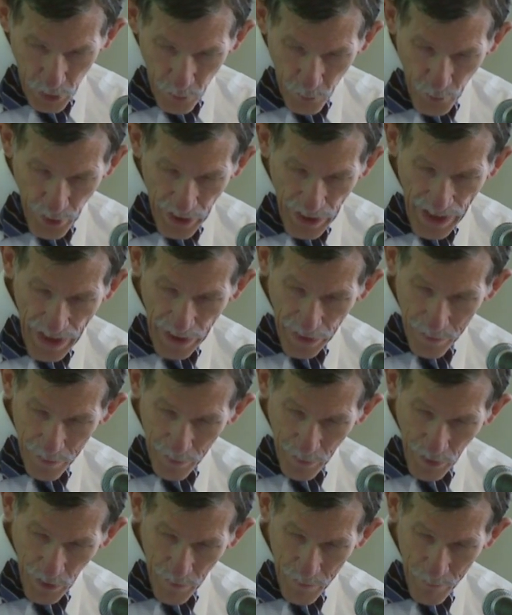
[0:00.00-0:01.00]
We
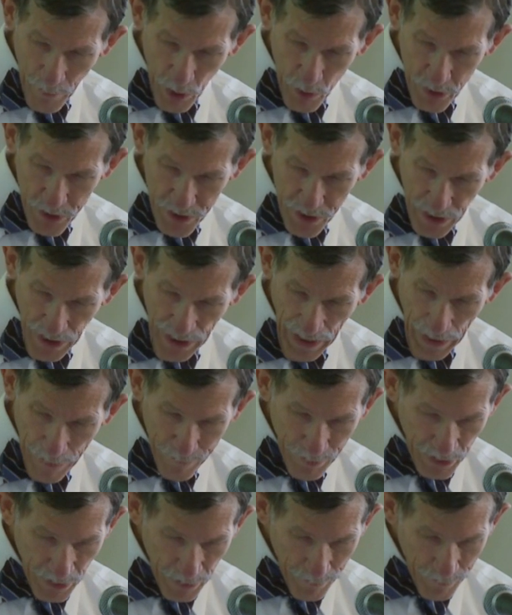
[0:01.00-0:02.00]
had most
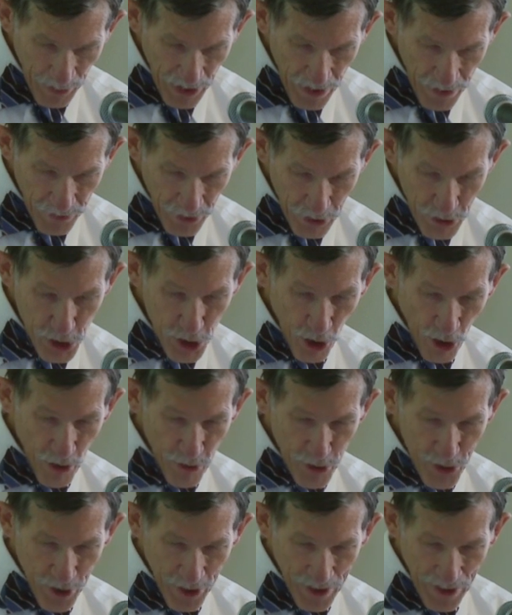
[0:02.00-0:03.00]
happy to be in the
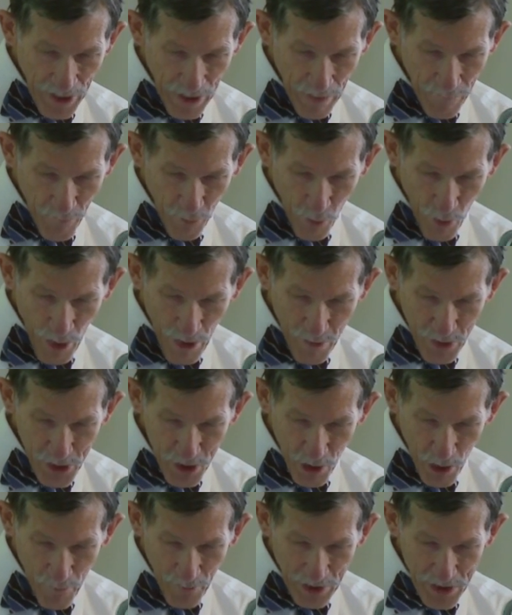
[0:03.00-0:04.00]
church again for our
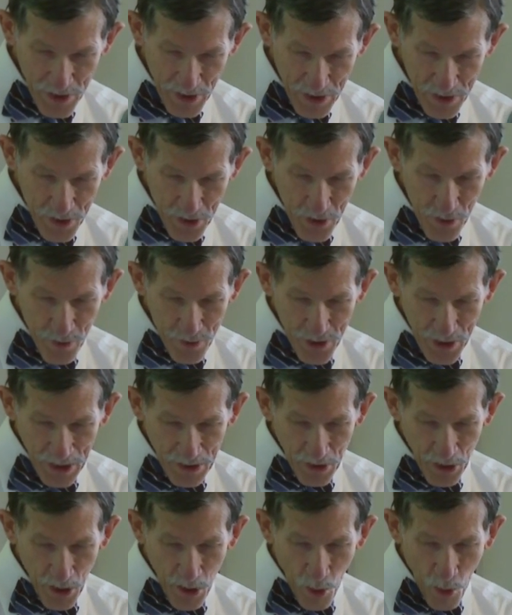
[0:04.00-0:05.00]
services
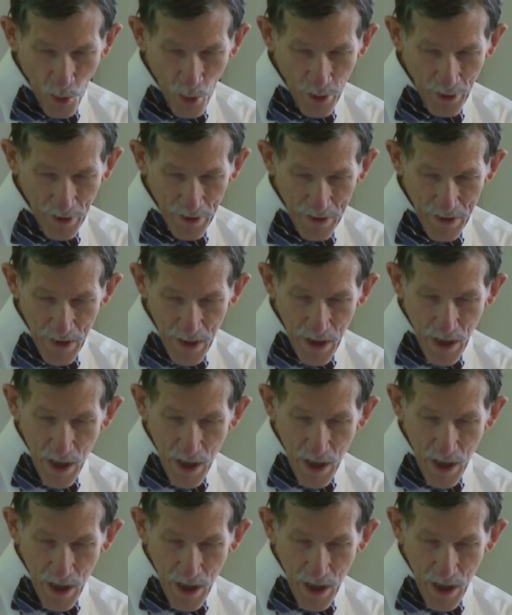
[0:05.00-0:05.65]
using the organ